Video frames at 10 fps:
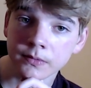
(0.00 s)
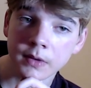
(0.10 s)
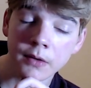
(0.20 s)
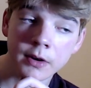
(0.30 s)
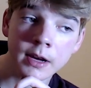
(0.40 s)

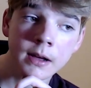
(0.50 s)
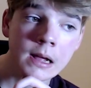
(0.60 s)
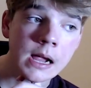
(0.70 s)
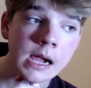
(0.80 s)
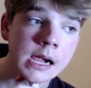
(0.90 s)
every day.
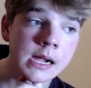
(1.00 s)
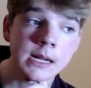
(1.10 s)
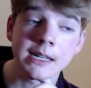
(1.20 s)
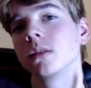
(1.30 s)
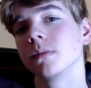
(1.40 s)

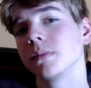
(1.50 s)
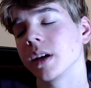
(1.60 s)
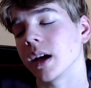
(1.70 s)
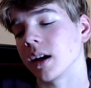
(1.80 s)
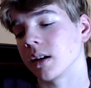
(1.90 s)
But
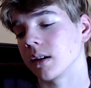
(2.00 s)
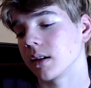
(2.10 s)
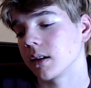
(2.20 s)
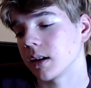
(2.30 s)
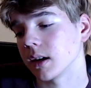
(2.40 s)
yeah,
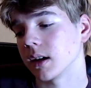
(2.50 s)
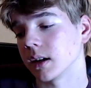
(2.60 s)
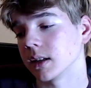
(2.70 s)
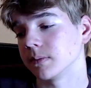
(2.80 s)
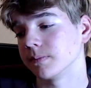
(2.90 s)

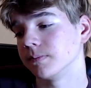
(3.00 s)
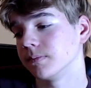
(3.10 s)
um,